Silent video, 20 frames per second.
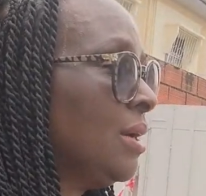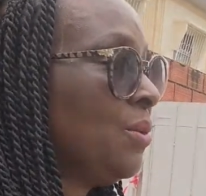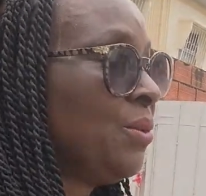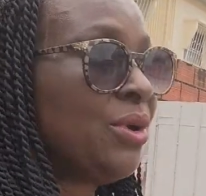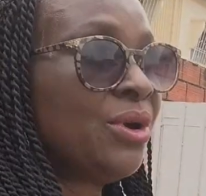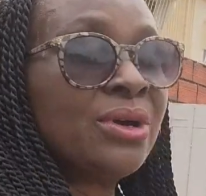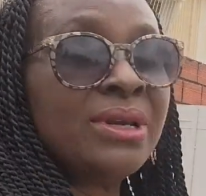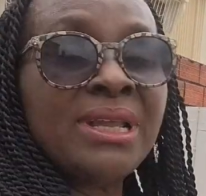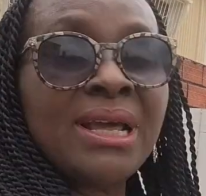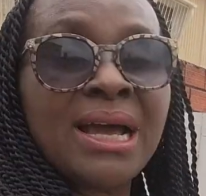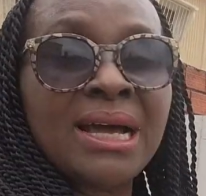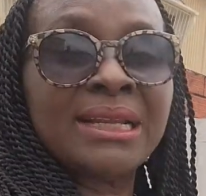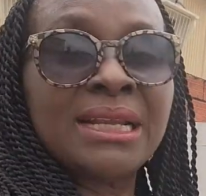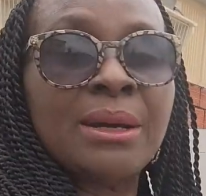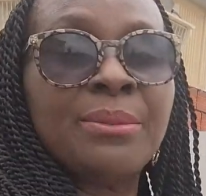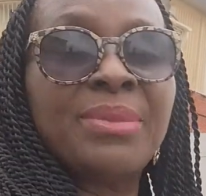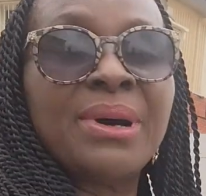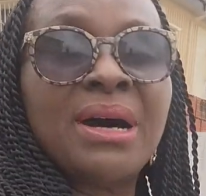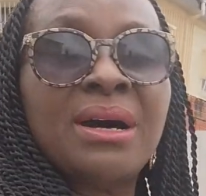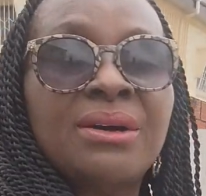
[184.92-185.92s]
We only had
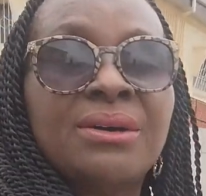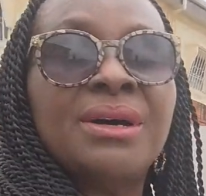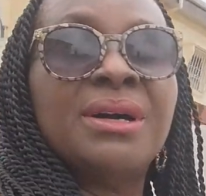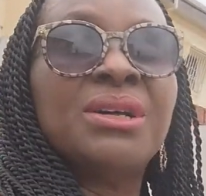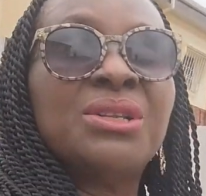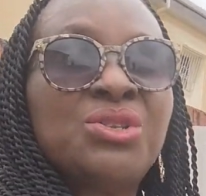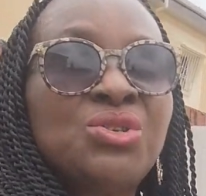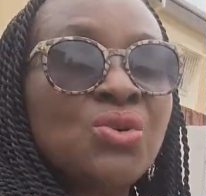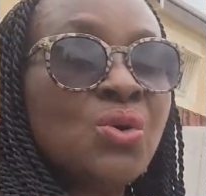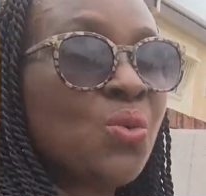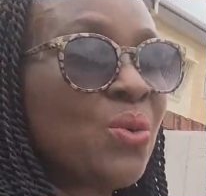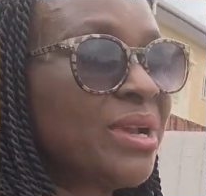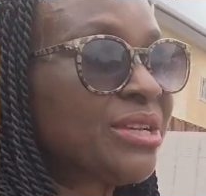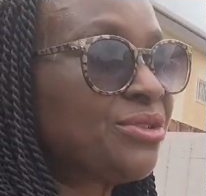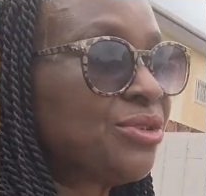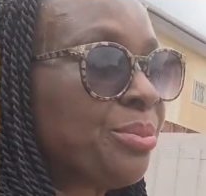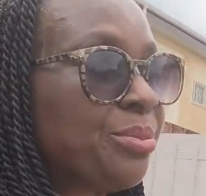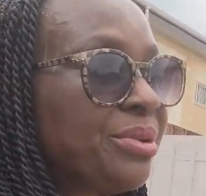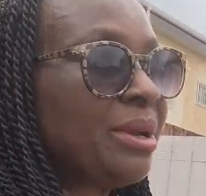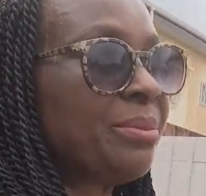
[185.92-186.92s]
about 2 weeks
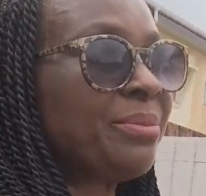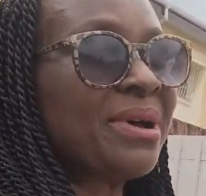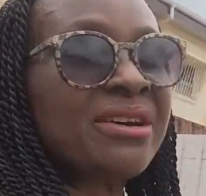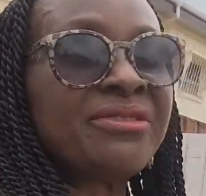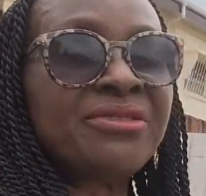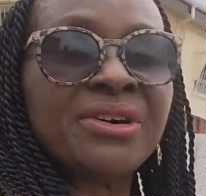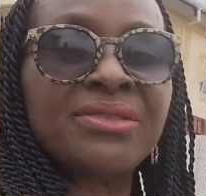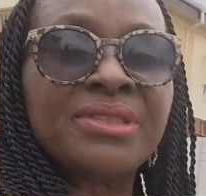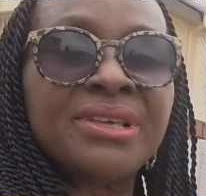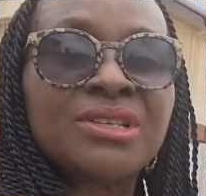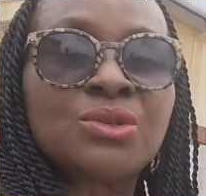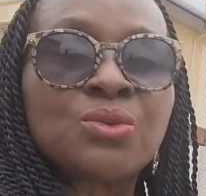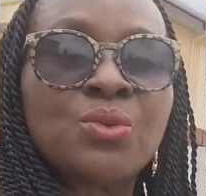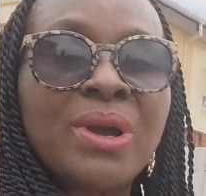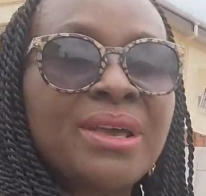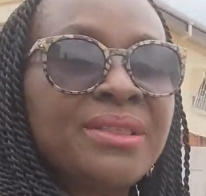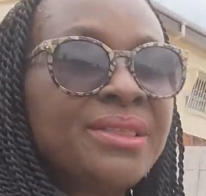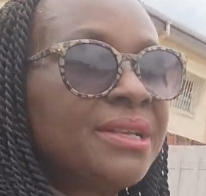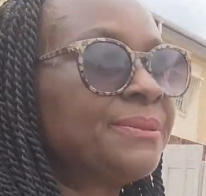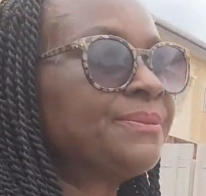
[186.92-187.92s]
to prepare for this
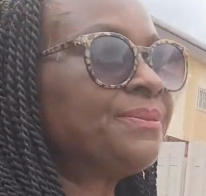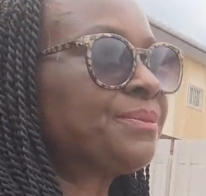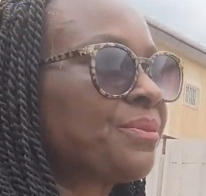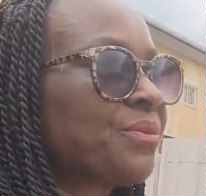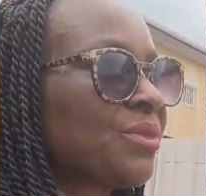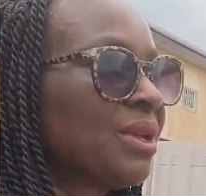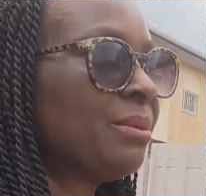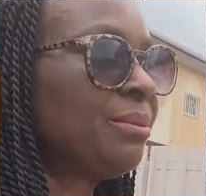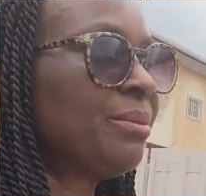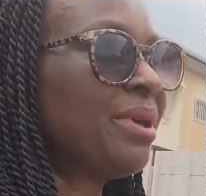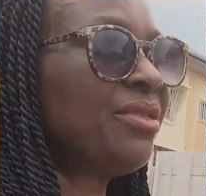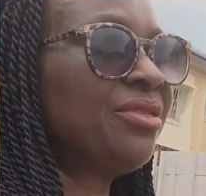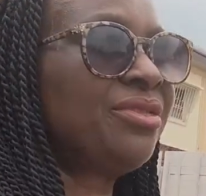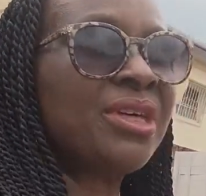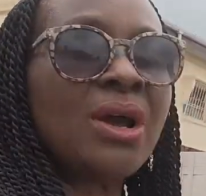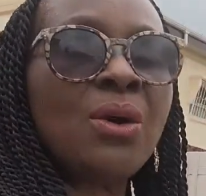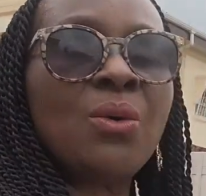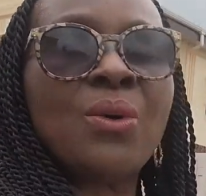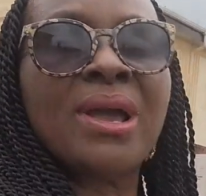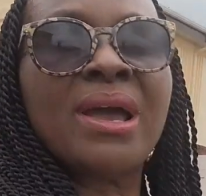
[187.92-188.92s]
wedding. But
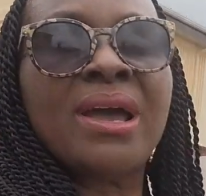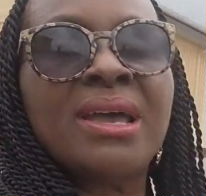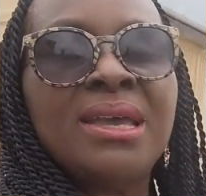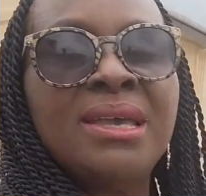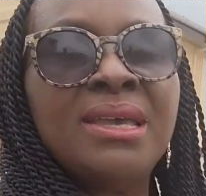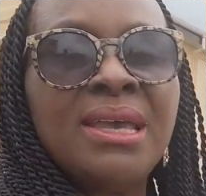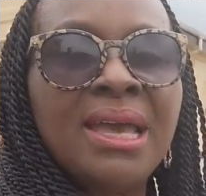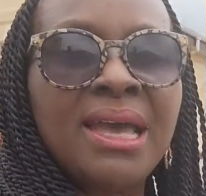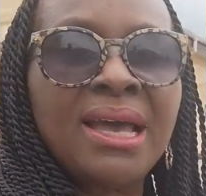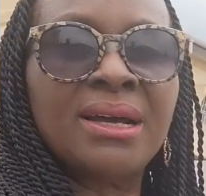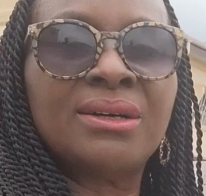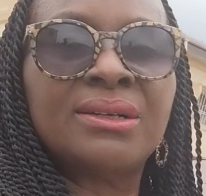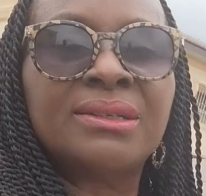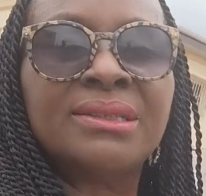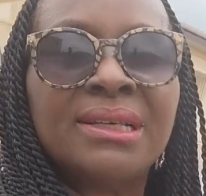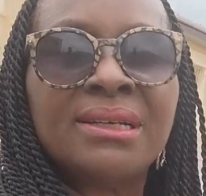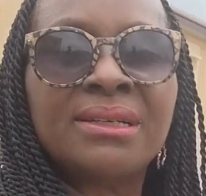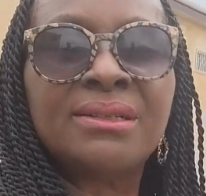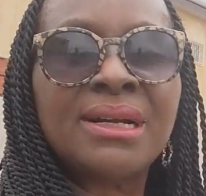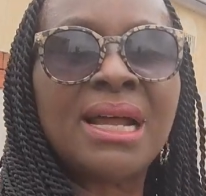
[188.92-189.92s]
they were here on
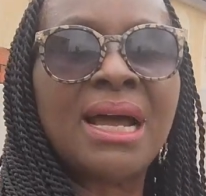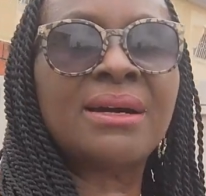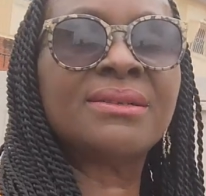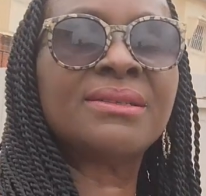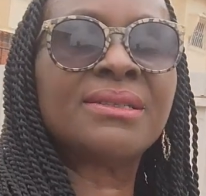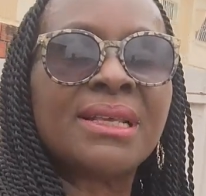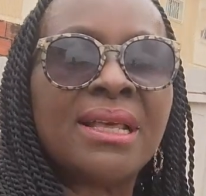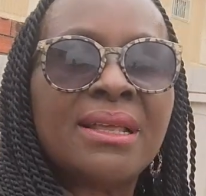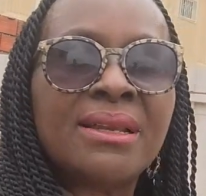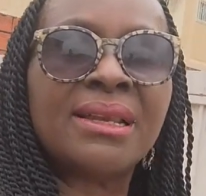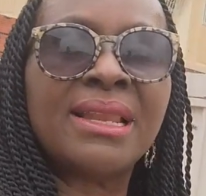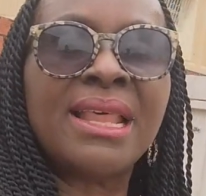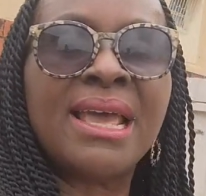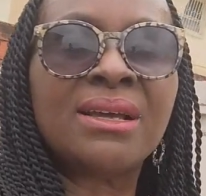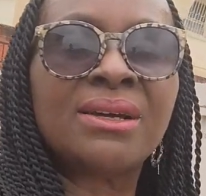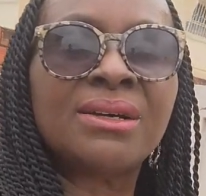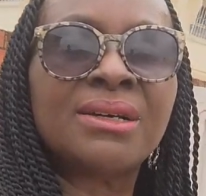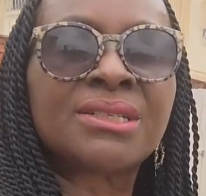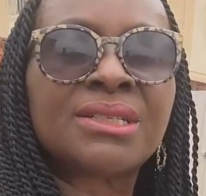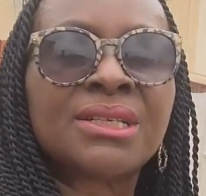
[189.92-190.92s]
the grounds in
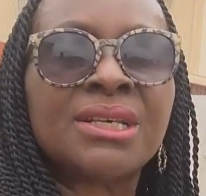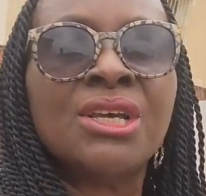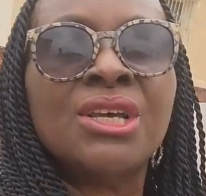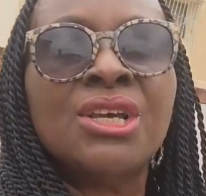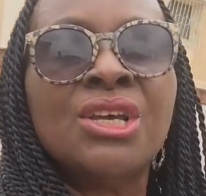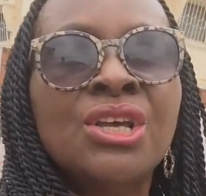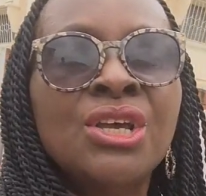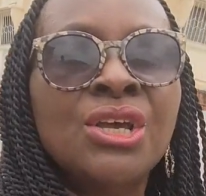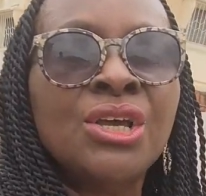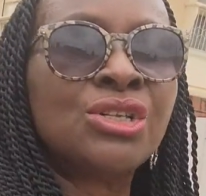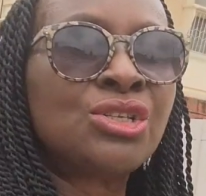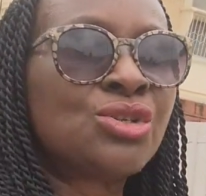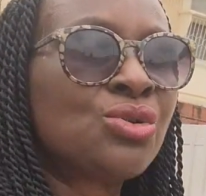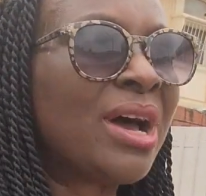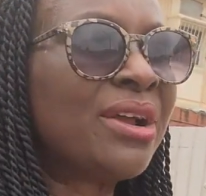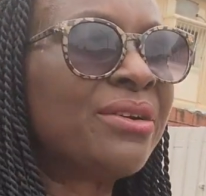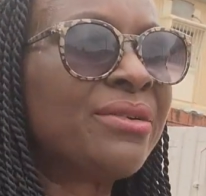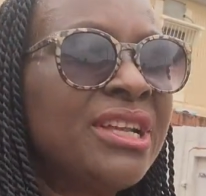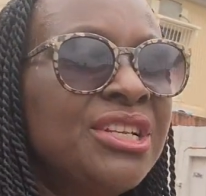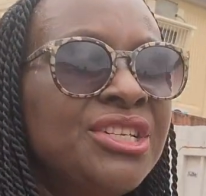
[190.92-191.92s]
Lagos to
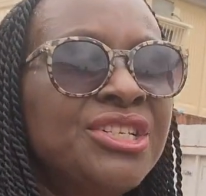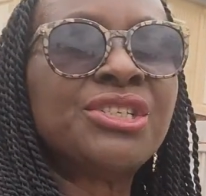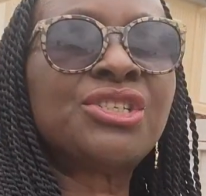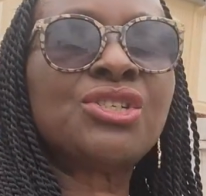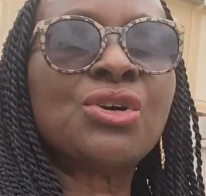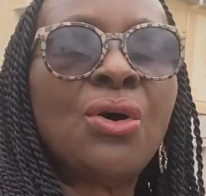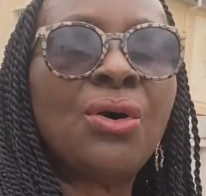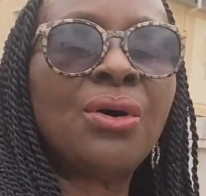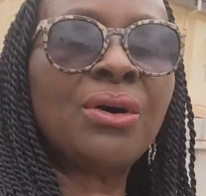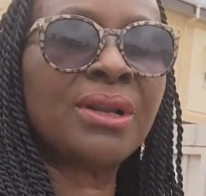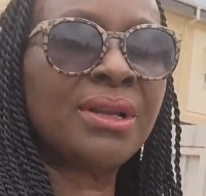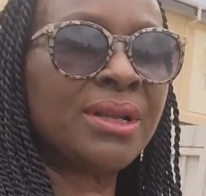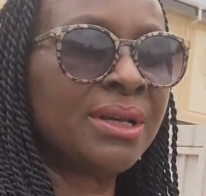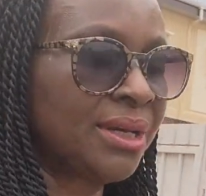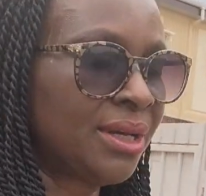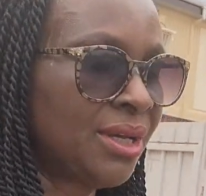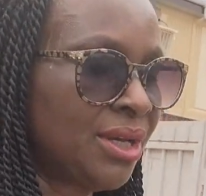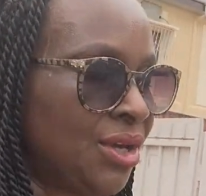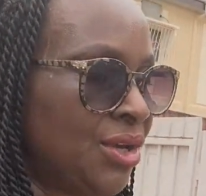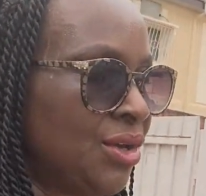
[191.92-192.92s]
arrange it all.
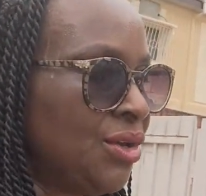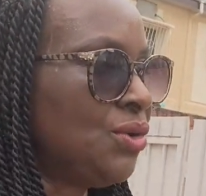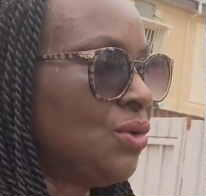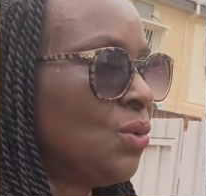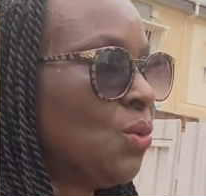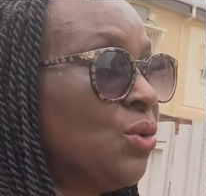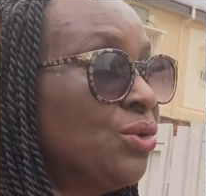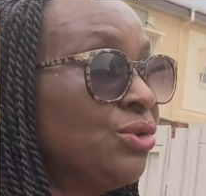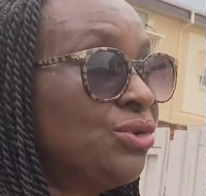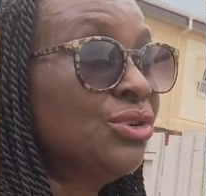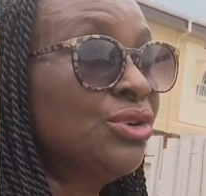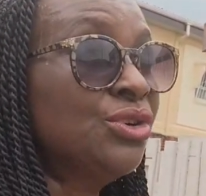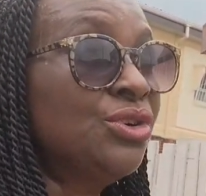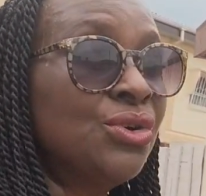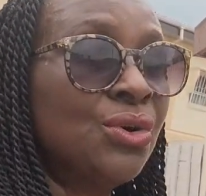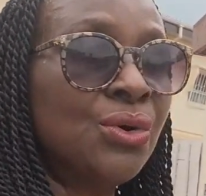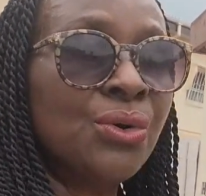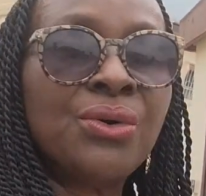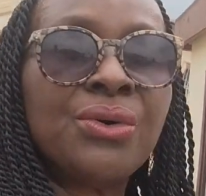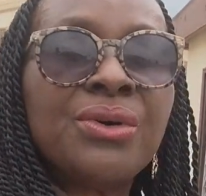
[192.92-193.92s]
You wouldn't
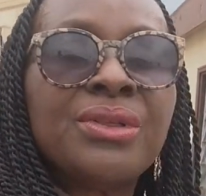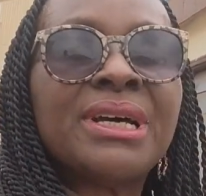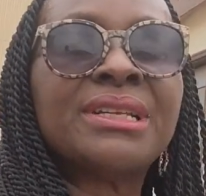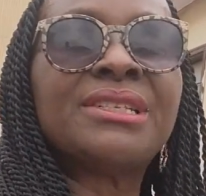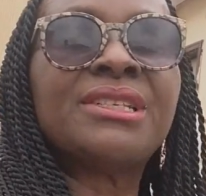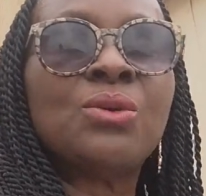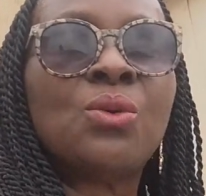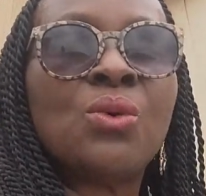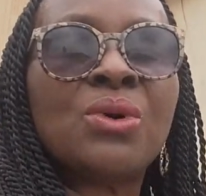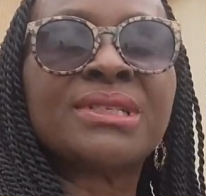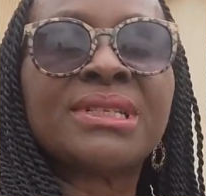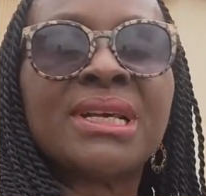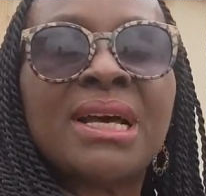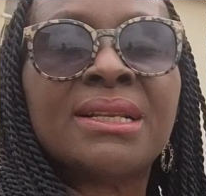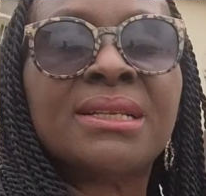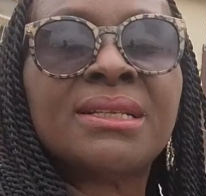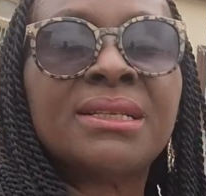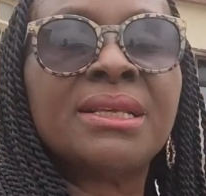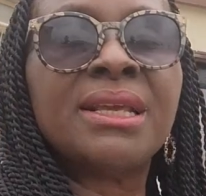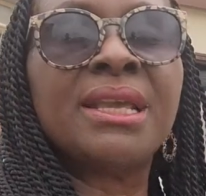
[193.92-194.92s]
know that it was
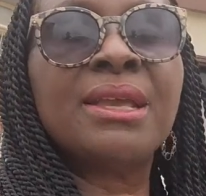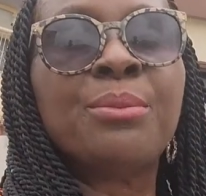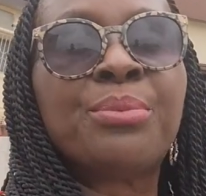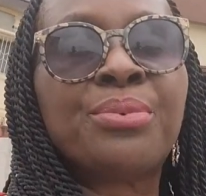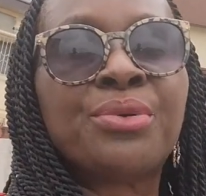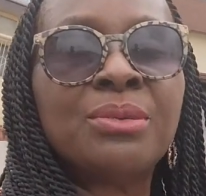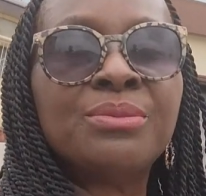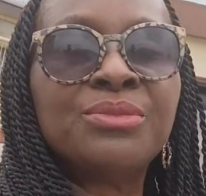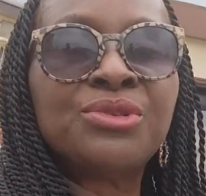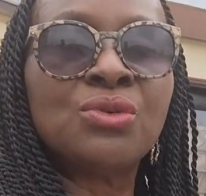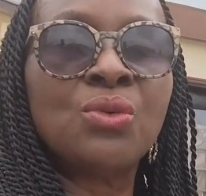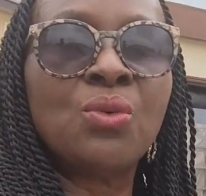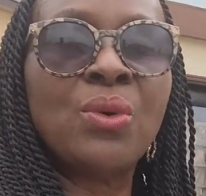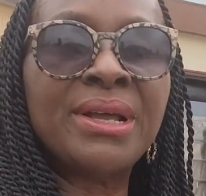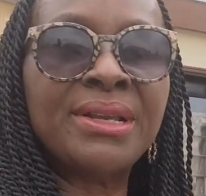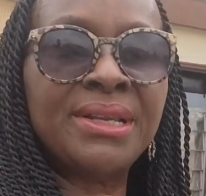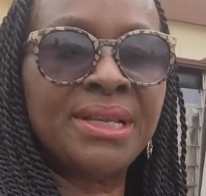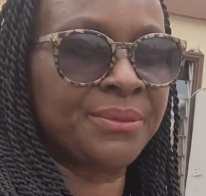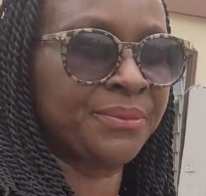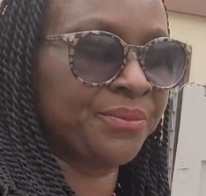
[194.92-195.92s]
an impromptu
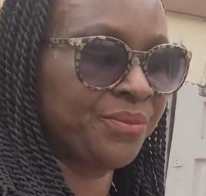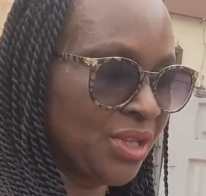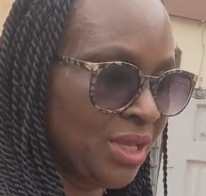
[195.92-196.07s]
wedding.